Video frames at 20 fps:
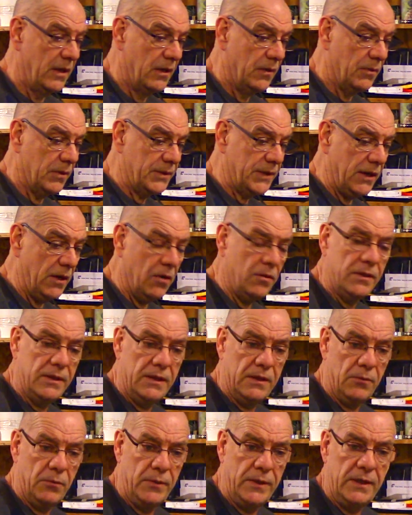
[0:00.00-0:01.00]
Well, the
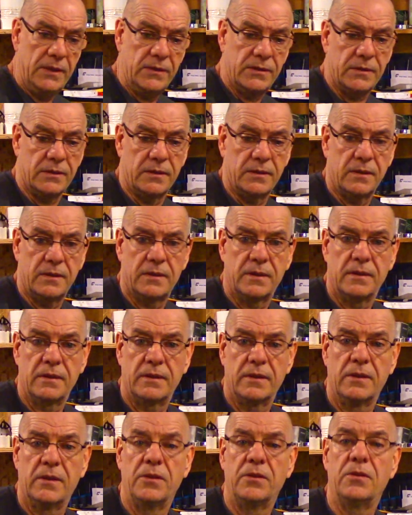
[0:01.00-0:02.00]
only reason
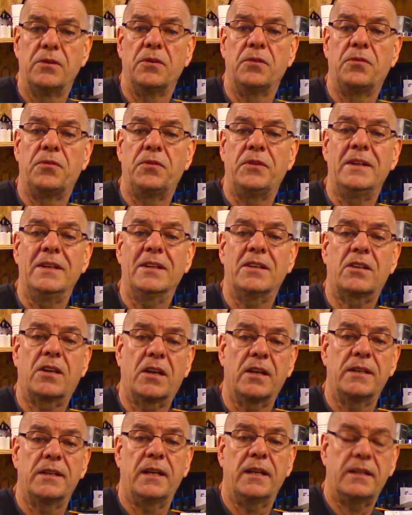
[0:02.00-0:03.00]
the field
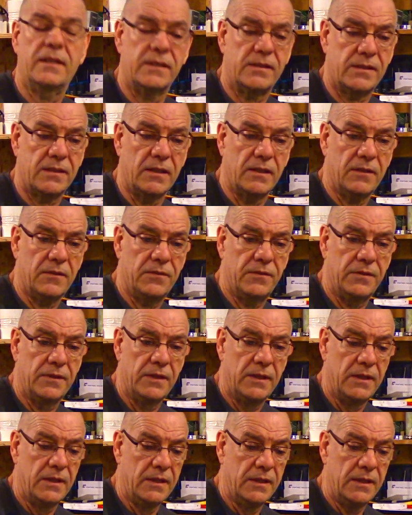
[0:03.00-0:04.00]
connect itself
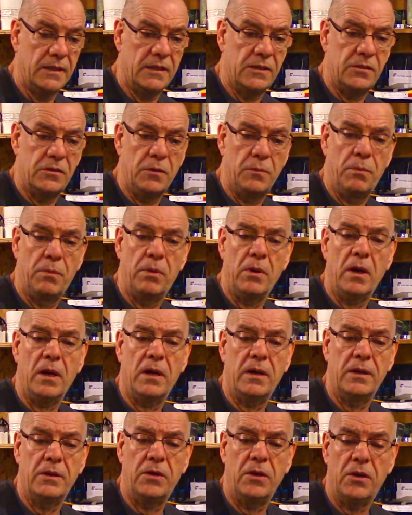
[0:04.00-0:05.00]
is you
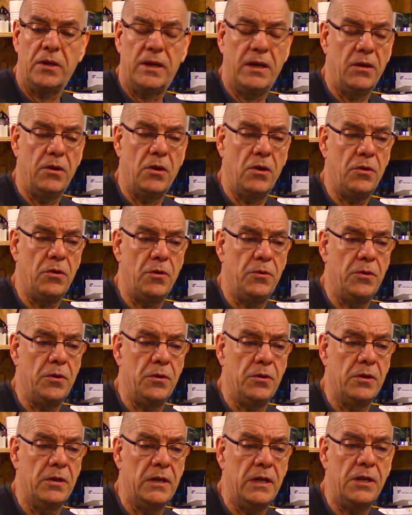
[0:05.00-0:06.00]

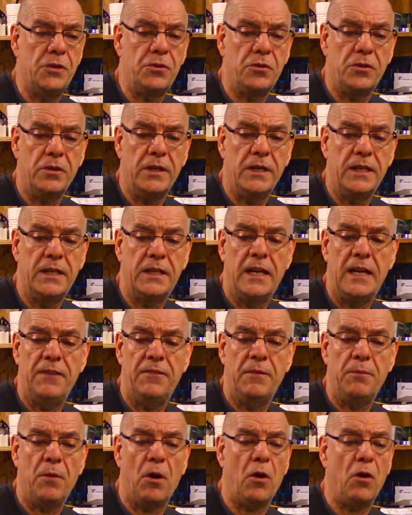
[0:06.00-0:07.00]
literally give
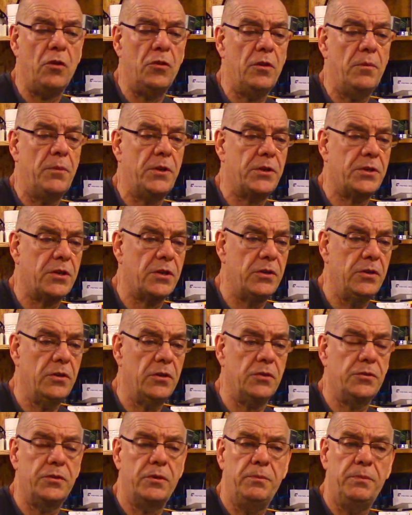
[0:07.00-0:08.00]
him all the
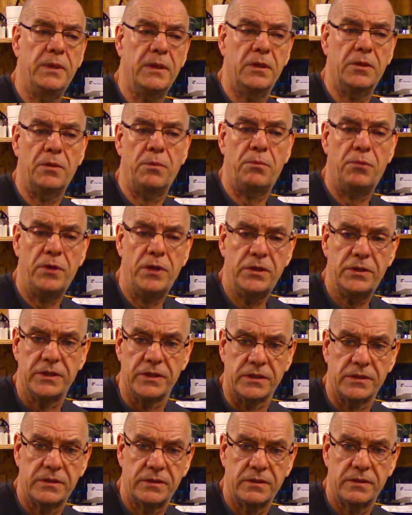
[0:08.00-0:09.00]
material to build the
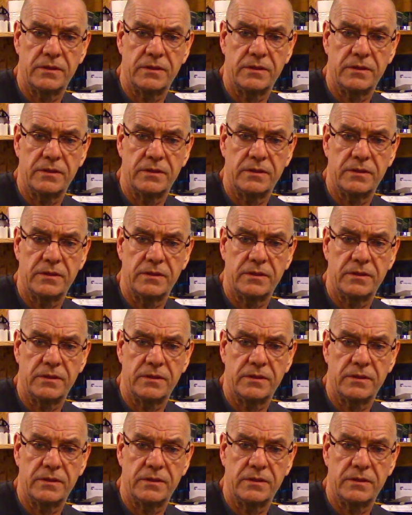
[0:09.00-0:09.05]
bridges.